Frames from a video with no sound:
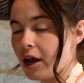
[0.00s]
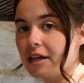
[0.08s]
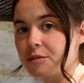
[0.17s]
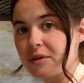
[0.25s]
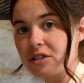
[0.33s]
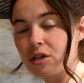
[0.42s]

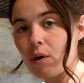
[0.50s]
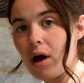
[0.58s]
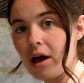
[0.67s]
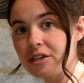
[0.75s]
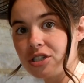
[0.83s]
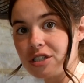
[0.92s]
It's been so
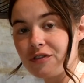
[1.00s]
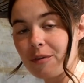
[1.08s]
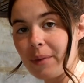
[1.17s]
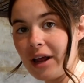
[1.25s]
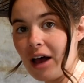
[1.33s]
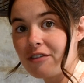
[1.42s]
hot just from
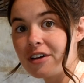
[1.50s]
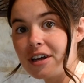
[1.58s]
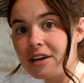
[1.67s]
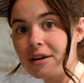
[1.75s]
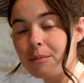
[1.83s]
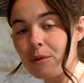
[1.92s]
my
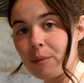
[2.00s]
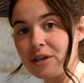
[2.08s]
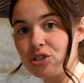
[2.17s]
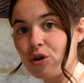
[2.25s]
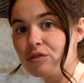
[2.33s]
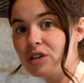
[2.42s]
oven or my
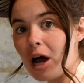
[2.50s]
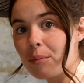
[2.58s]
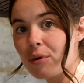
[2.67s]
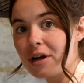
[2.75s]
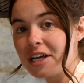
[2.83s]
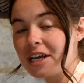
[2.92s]
stovetop
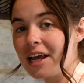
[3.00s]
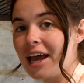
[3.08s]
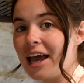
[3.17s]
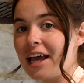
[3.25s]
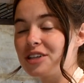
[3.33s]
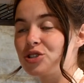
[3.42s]
running,
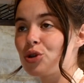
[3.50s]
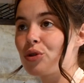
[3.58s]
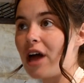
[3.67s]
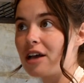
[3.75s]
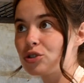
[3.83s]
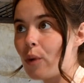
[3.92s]
and so
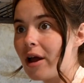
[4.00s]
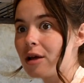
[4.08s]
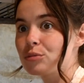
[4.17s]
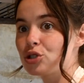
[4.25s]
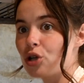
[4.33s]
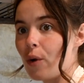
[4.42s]
that's why
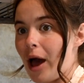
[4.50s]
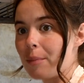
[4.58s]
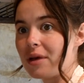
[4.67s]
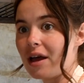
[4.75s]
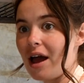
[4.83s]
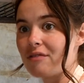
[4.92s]
I'm so
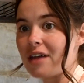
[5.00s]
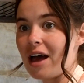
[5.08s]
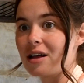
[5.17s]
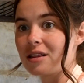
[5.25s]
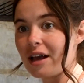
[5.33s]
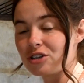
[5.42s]
happy I have
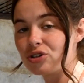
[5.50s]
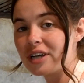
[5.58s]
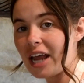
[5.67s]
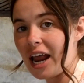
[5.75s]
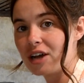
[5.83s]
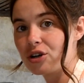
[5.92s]
that electric
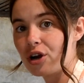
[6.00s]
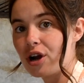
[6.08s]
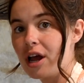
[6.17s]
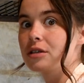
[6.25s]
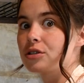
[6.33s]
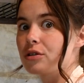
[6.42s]

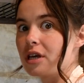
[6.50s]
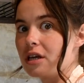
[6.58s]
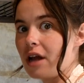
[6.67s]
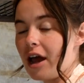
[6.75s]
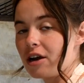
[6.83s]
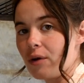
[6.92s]
canner, so
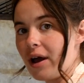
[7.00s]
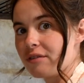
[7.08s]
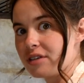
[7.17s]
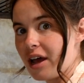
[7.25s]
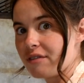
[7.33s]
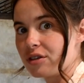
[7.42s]
then I don't have
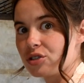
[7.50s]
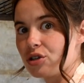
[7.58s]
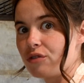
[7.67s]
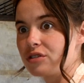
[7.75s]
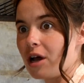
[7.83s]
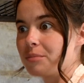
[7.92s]
to have the
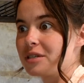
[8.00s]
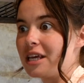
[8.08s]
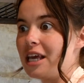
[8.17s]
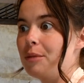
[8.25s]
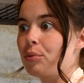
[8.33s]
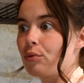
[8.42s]
stovetop to
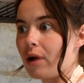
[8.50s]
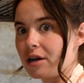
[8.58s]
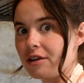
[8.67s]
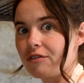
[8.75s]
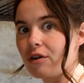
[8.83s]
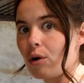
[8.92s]
keep
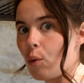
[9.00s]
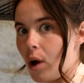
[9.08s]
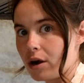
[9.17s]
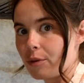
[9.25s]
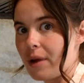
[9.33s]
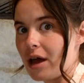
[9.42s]
running for a
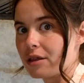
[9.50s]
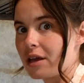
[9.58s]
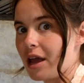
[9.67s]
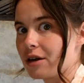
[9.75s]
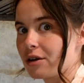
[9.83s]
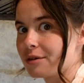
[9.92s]
water bath
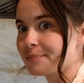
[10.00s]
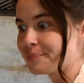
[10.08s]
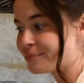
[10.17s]
canner.